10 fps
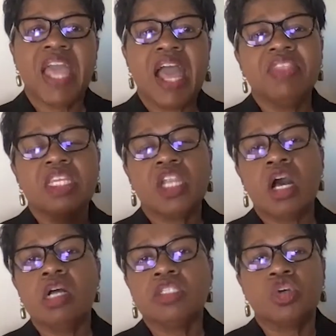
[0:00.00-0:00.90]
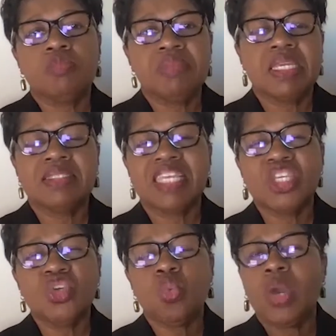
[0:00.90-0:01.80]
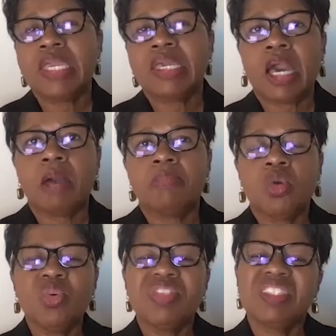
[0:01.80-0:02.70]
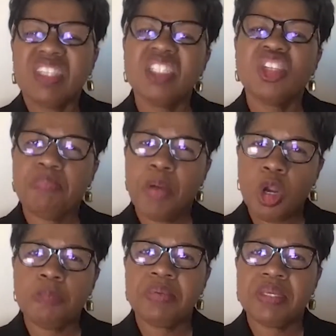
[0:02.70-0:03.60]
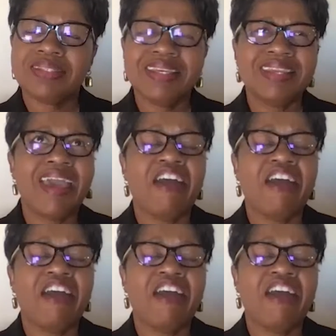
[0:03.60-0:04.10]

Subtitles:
And then it also means that you wake up with a sense of purpose in